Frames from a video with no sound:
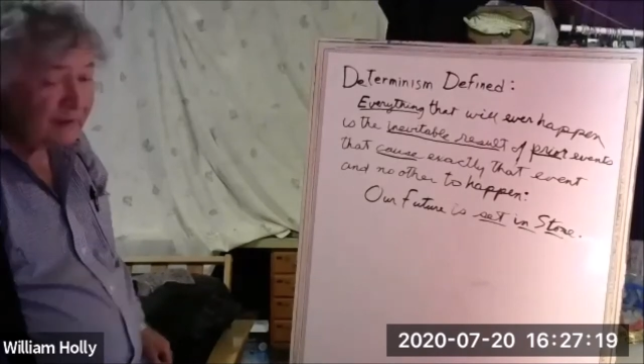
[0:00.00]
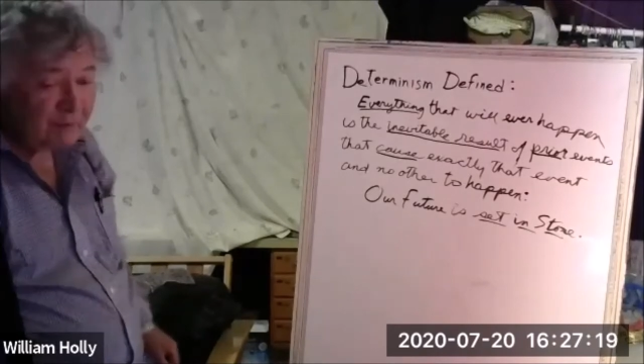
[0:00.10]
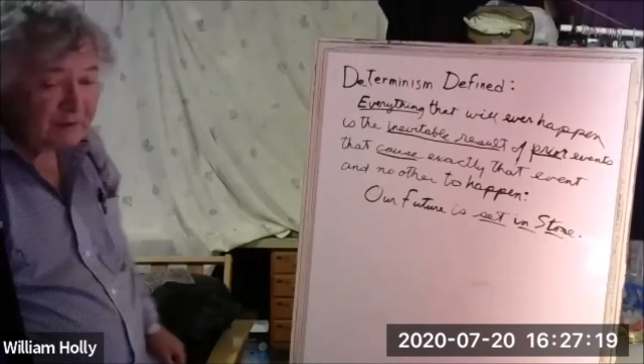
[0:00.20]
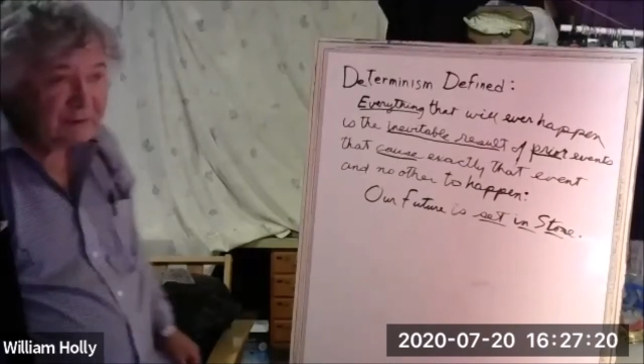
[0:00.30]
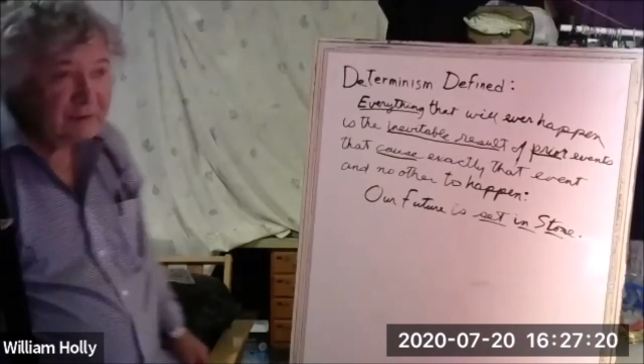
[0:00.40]

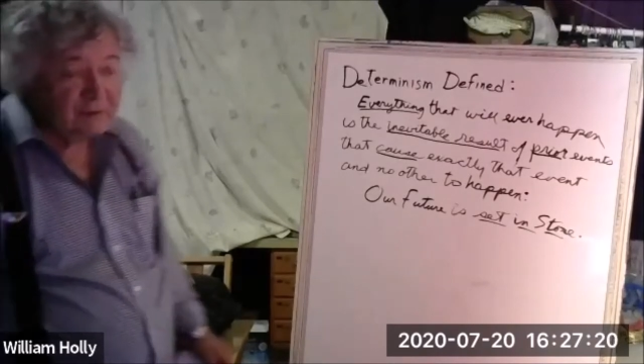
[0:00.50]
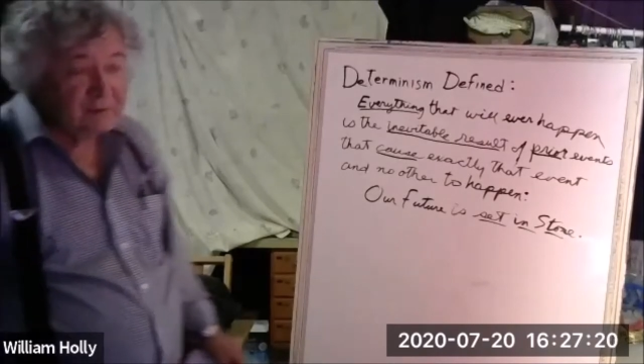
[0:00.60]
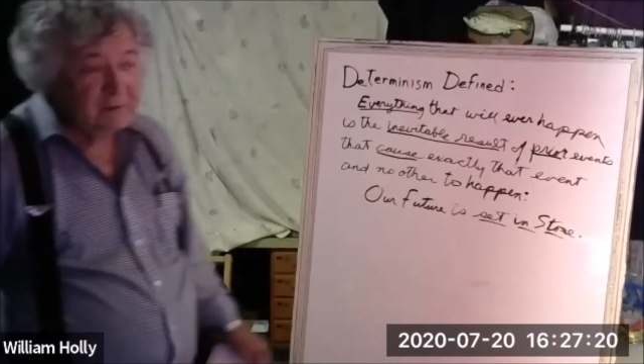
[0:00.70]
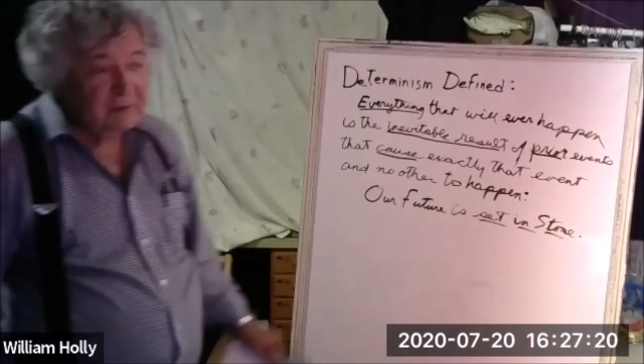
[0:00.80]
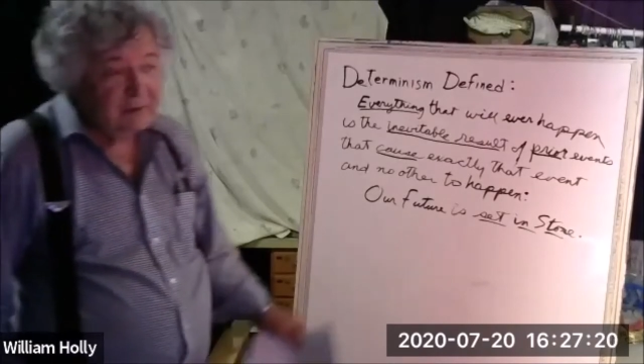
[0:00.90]
we
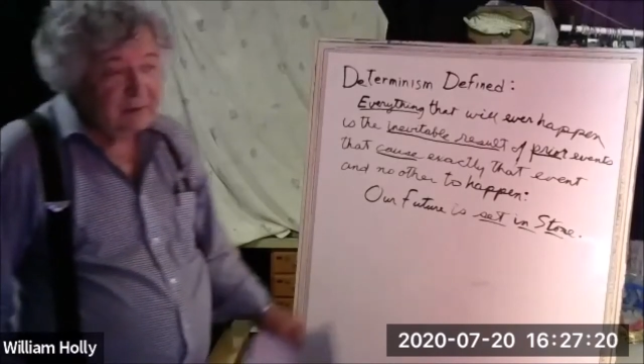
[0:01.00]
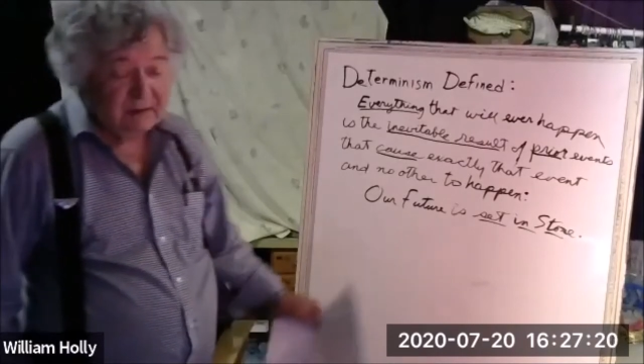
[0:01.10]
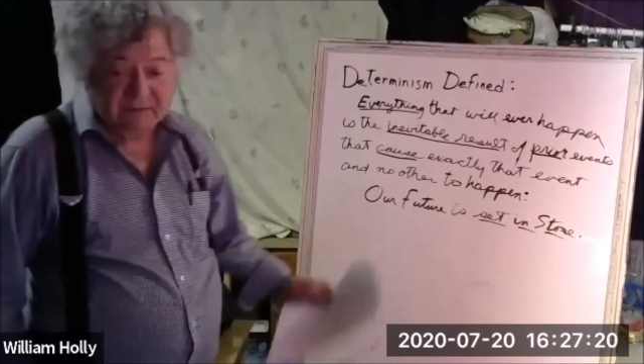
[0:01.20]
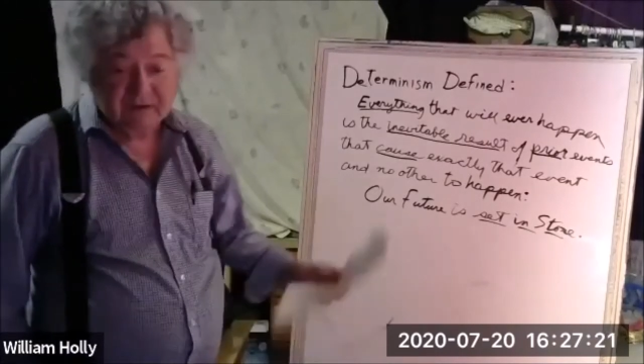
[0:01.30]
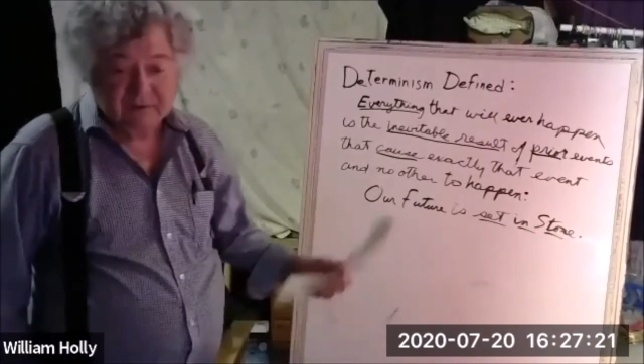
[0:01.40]
do
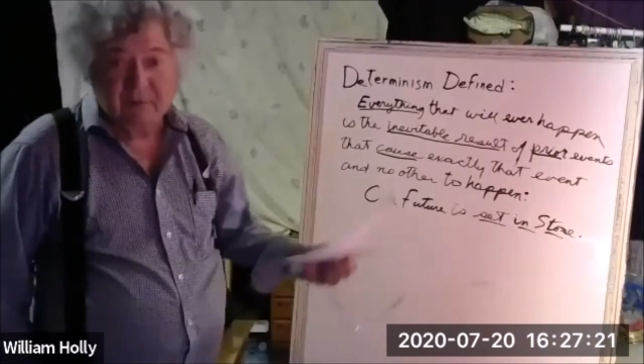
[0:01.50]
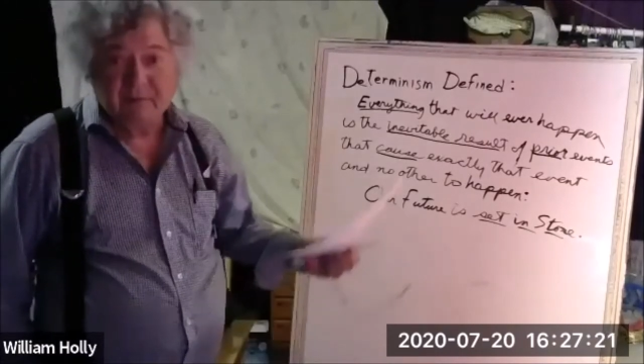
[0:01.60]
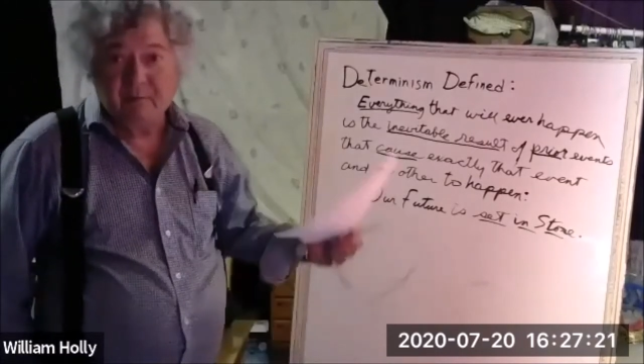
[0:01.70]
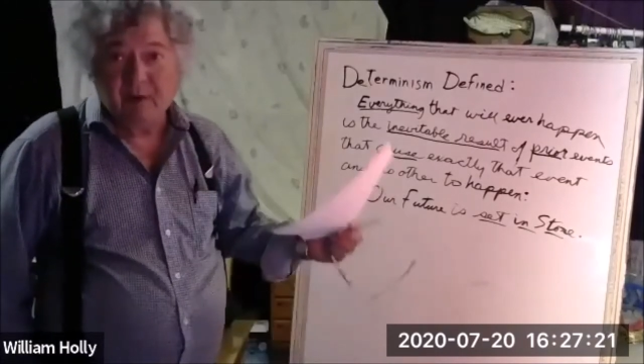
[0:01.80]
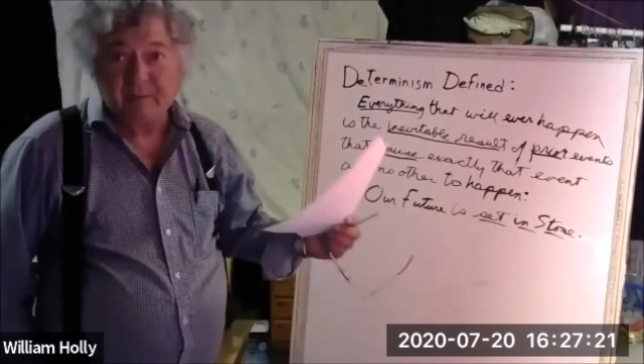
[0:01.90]
is
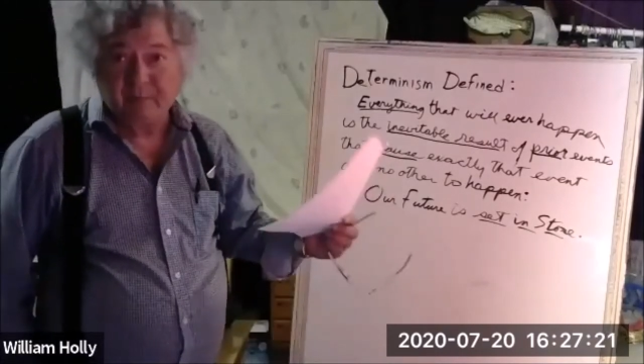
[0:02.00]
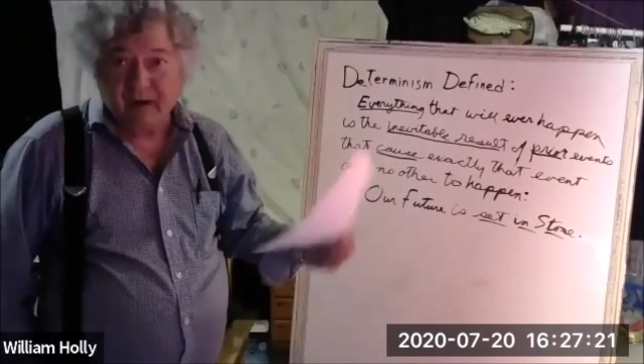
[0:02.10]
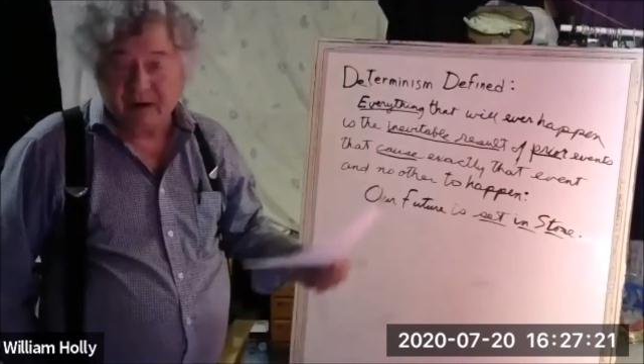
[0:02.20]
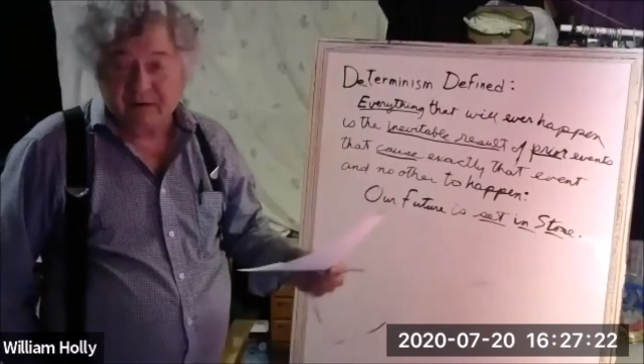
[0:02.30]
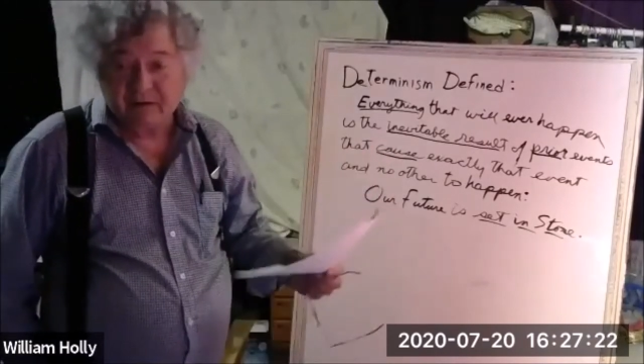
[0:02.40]
determined by
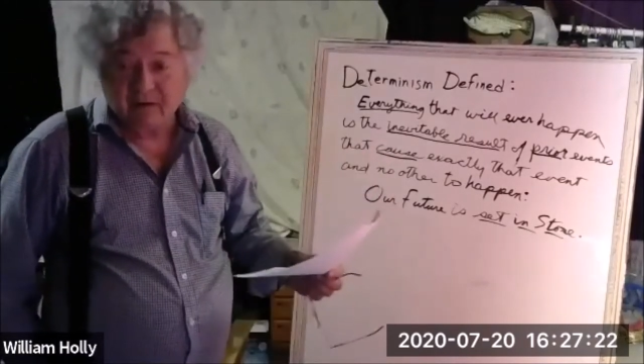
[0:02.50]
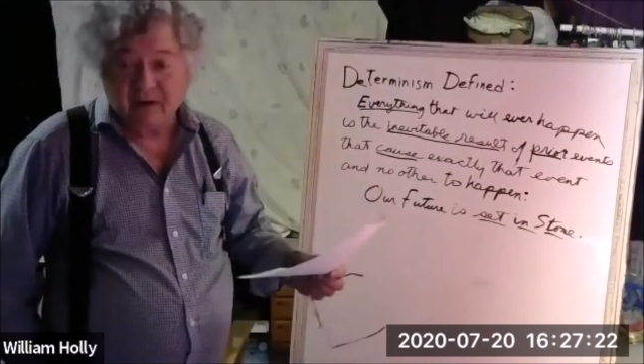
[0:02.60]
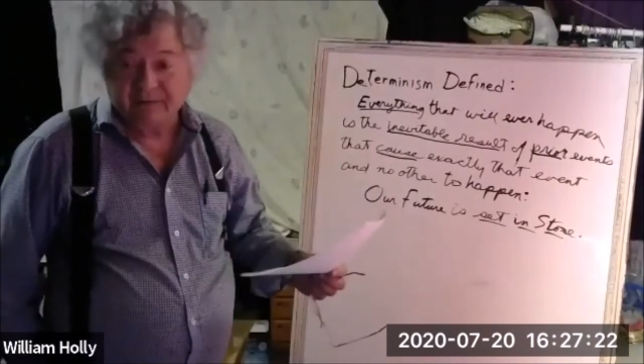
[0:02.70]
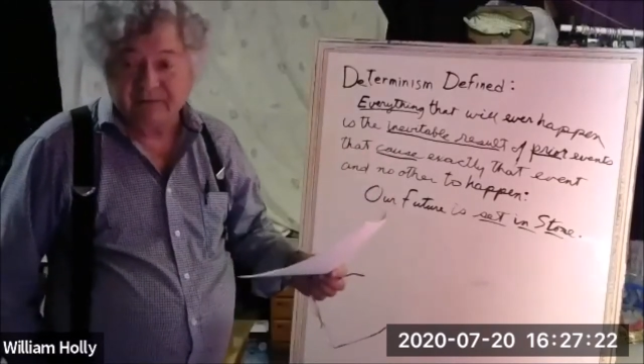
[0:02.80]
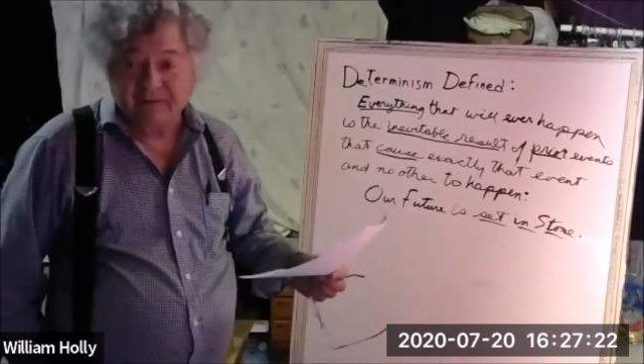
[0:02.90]
prior
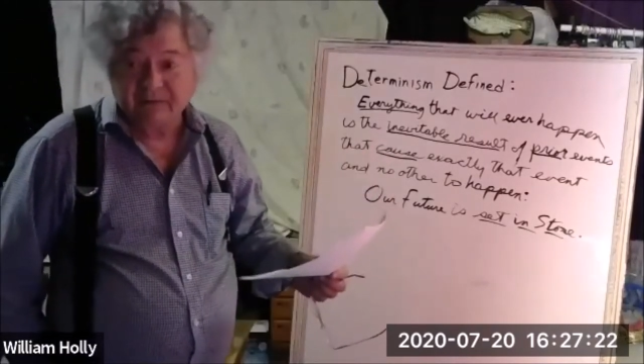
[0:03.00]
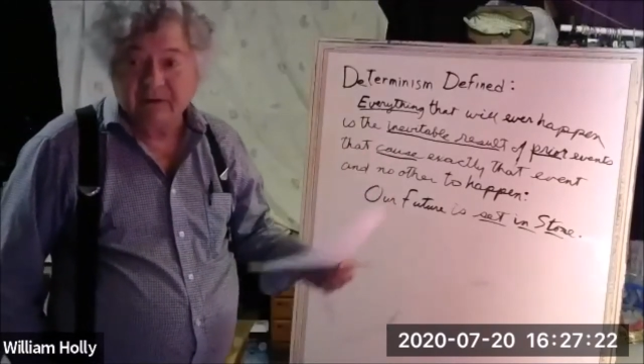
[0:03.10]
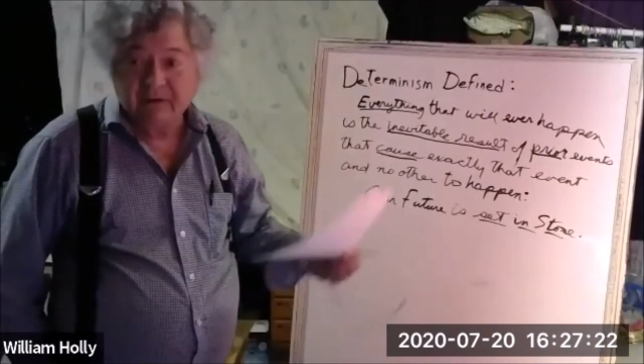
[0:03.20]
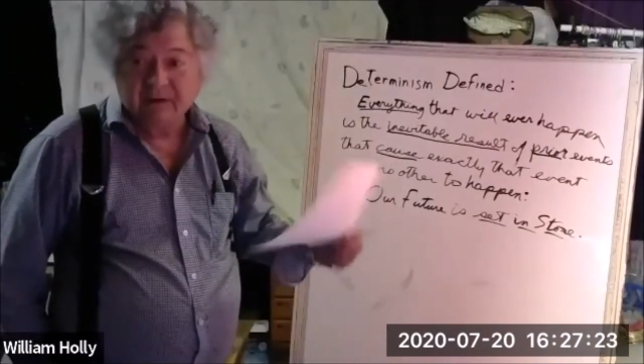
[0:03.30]
causes.